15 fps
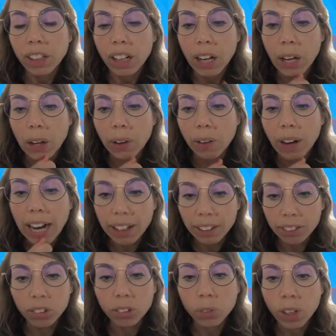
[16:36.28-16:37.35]

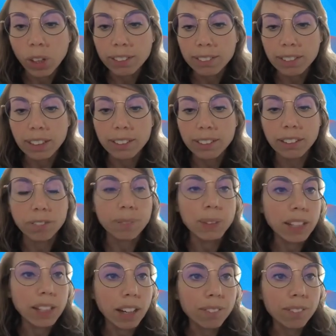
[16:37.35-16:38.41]
are the ones that have
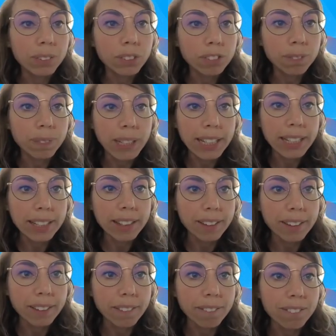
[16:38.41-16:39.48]
been approved by
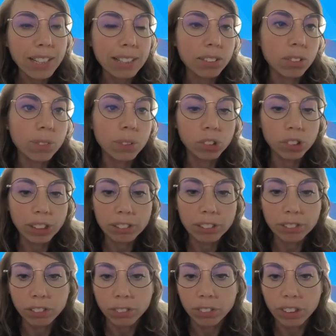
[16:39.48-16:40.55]
the
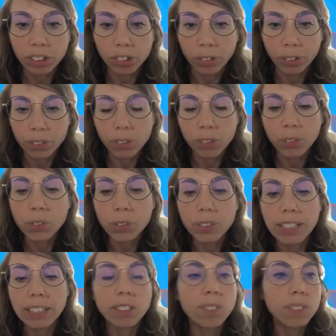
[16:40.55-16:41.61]
Modulo Foundation. So
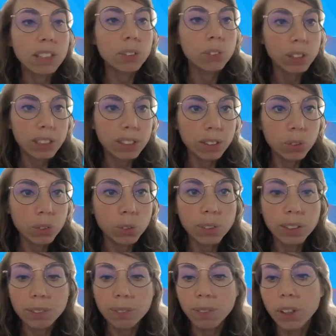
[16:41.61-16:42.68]
that means we need to
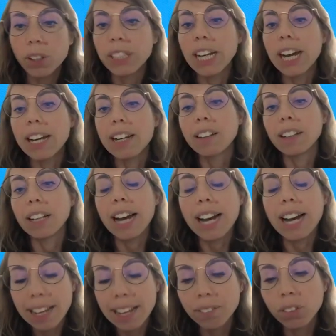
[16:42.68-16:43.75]
deploy
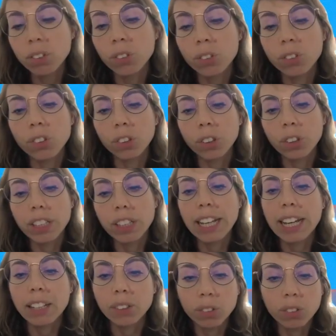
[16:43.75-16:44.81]
IAM solution
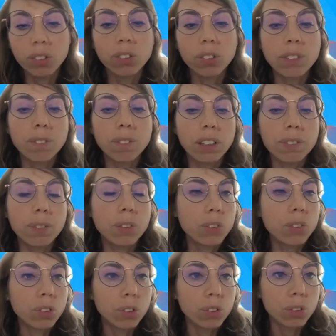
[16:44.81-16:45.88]
and also
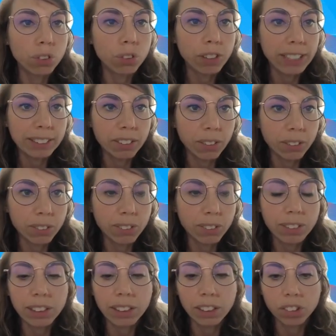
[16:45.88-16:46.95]
implement two-factor
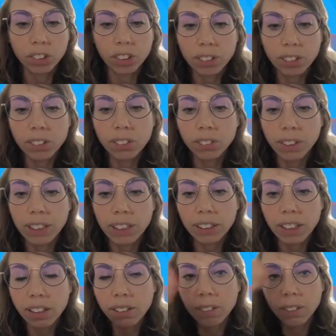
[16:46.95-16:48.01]
authentication, because right
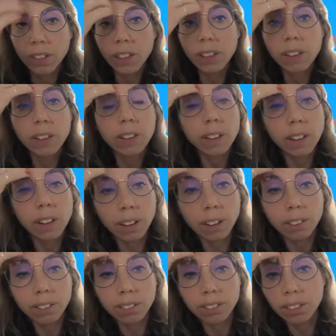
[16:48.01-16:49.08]
now
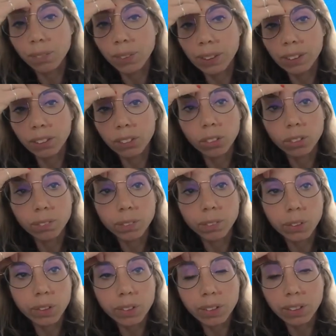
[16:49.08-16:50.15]
the dependent
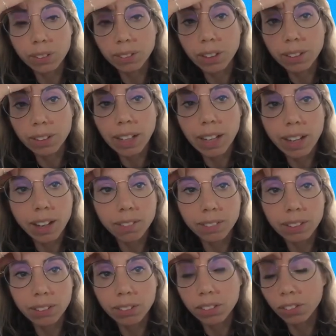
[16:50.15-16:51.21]
component is not IAM,
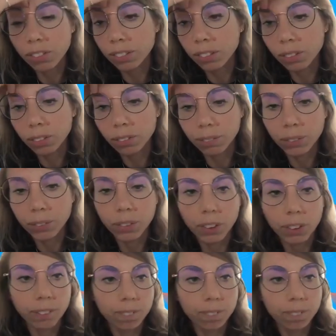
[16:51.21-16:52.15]
it's a different component.